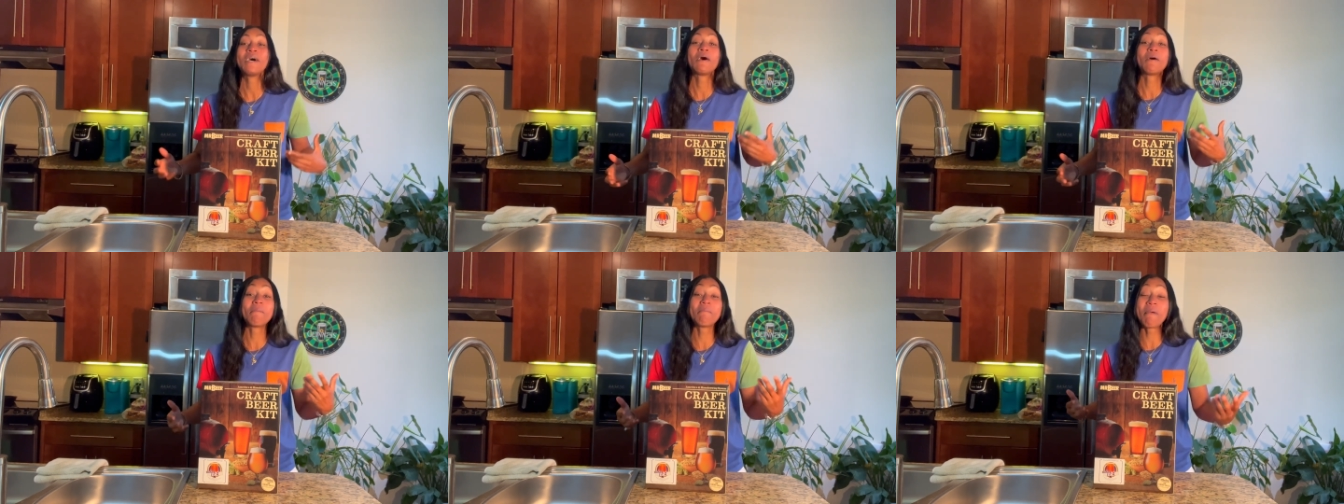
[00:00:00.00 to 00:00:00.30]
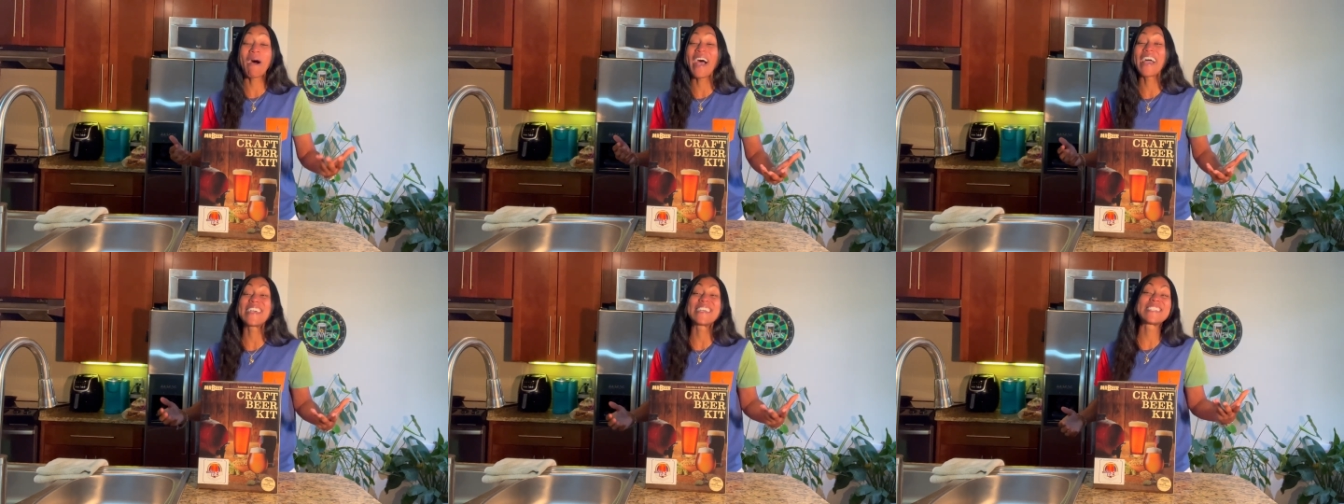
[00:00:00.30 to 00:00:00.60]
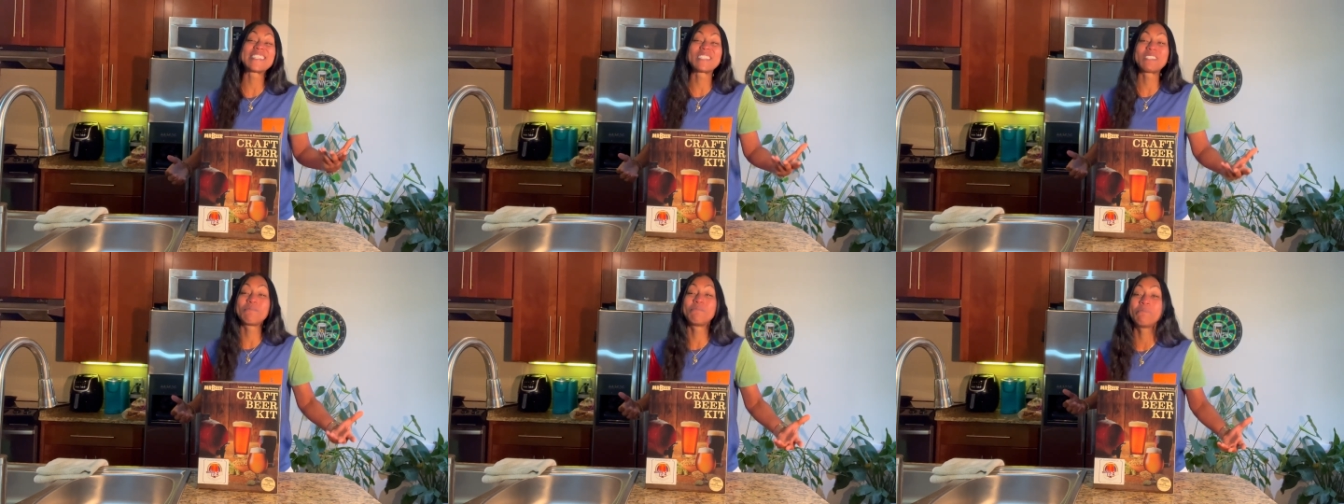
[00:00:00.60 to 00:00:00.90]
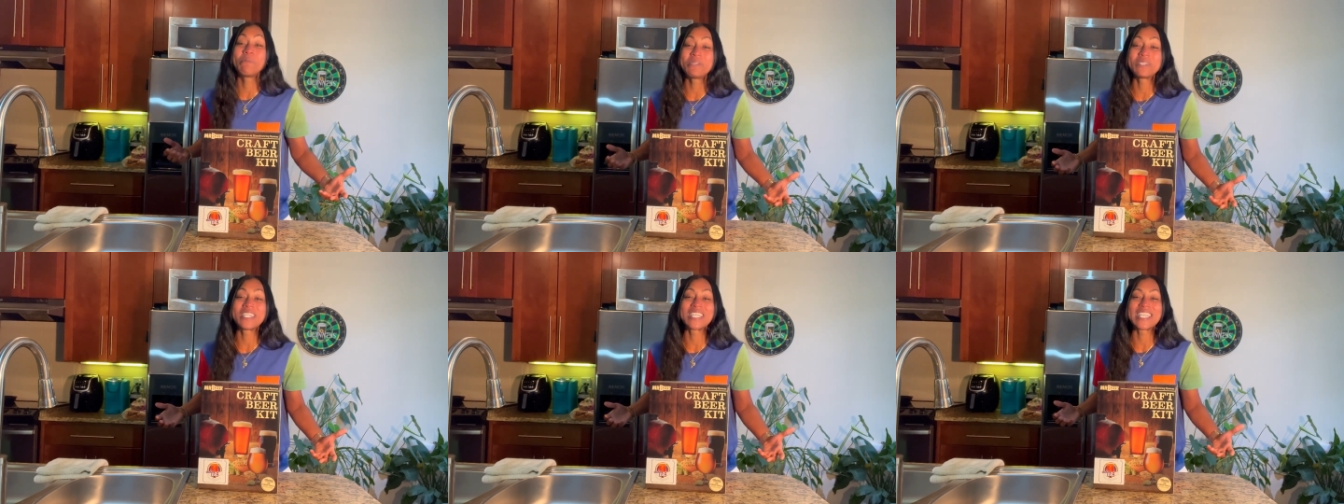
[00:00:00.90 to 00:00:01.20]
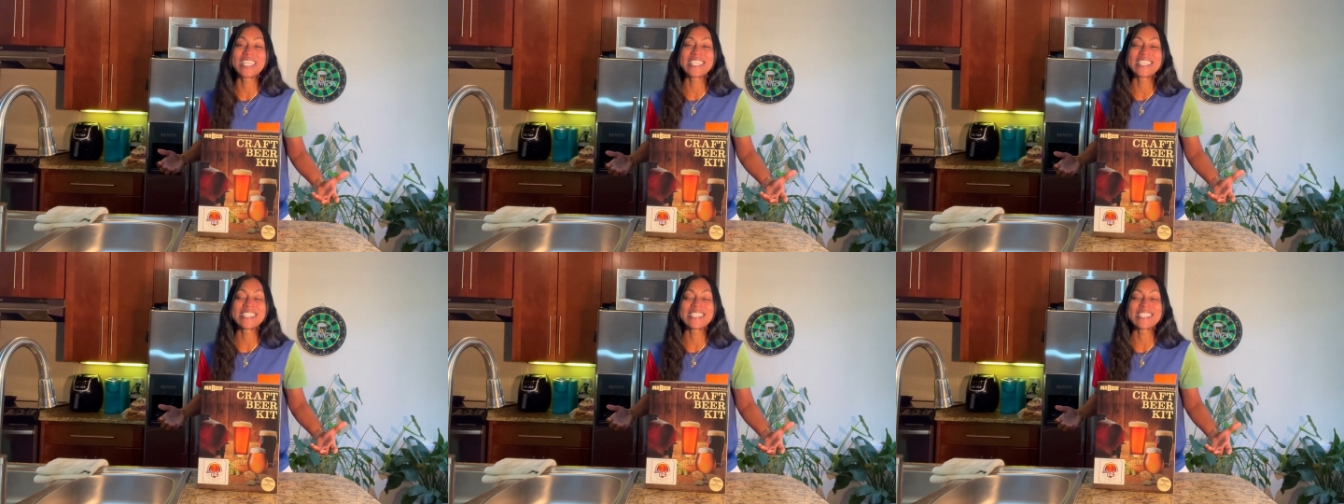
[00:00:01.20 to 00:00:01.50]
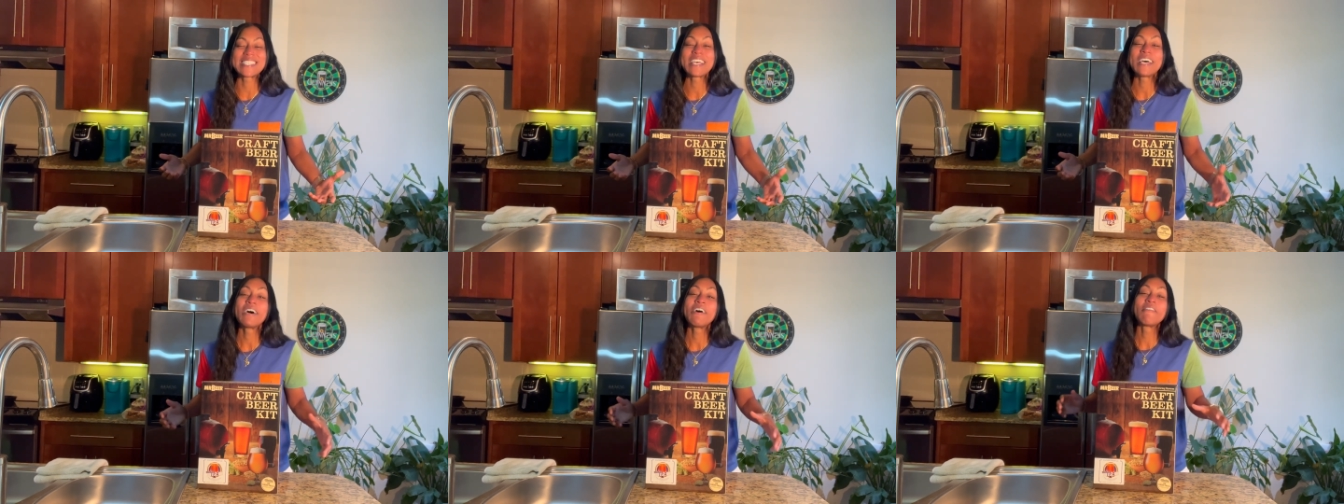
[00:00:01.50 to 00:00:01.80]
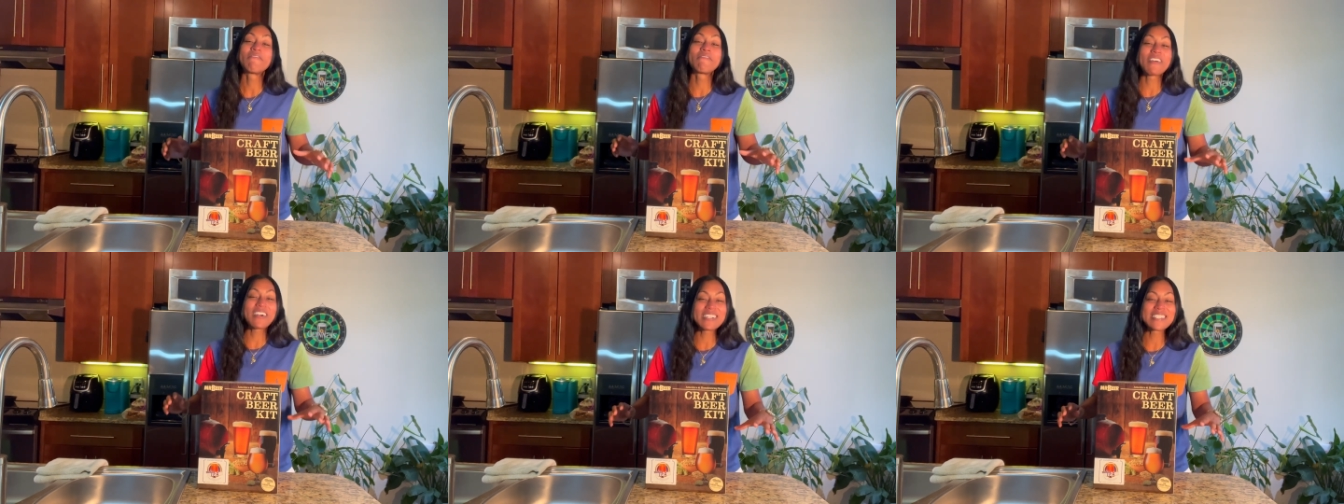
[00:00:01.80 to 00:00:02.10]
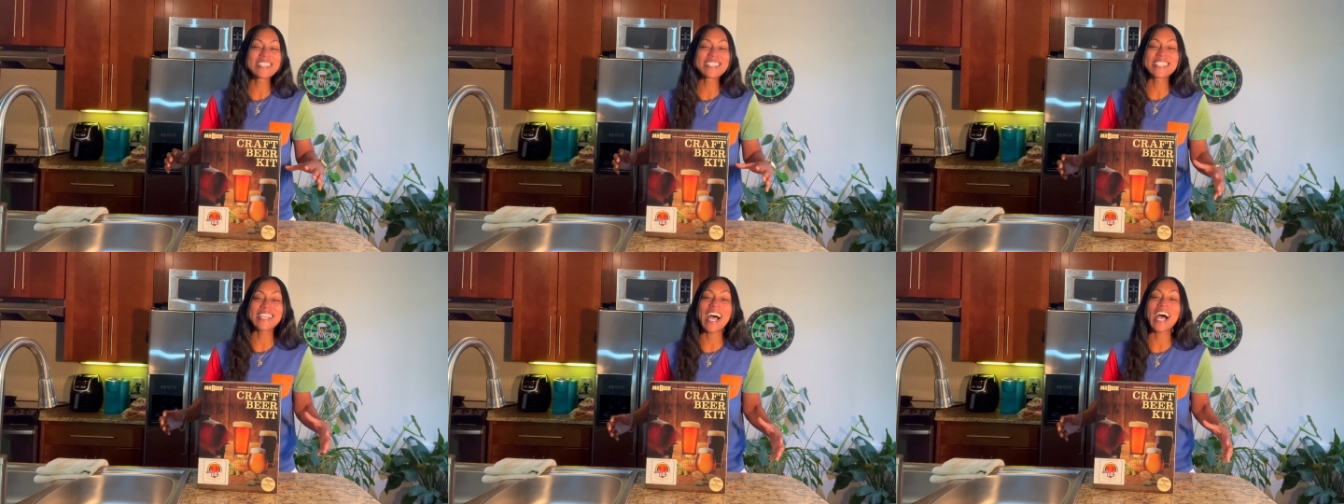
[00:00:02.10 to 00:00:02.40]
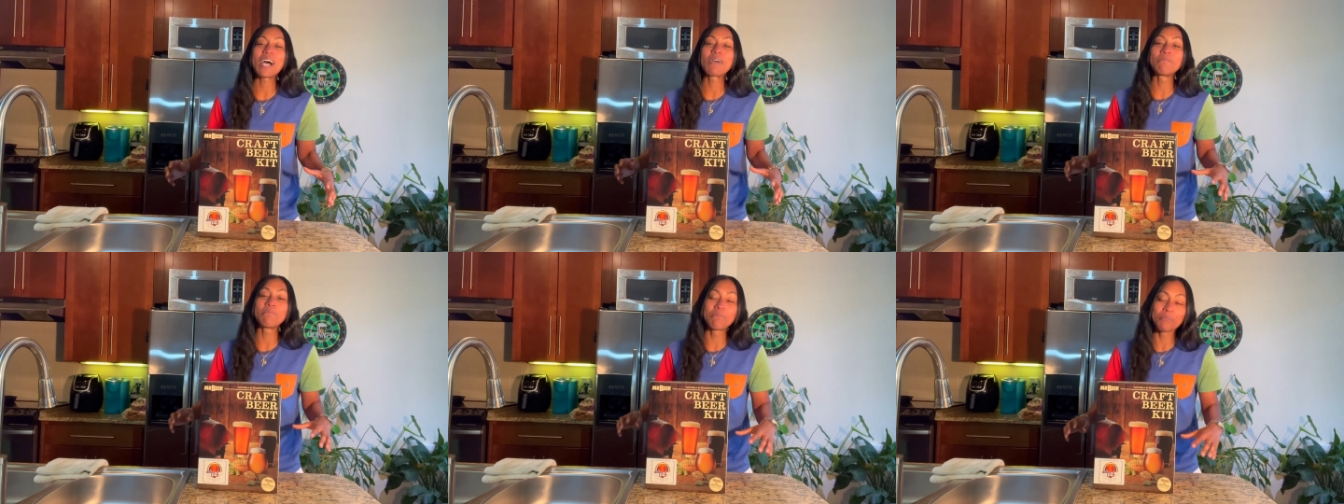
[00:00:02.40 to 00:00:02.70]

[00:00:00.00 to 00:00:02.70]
my experience, first time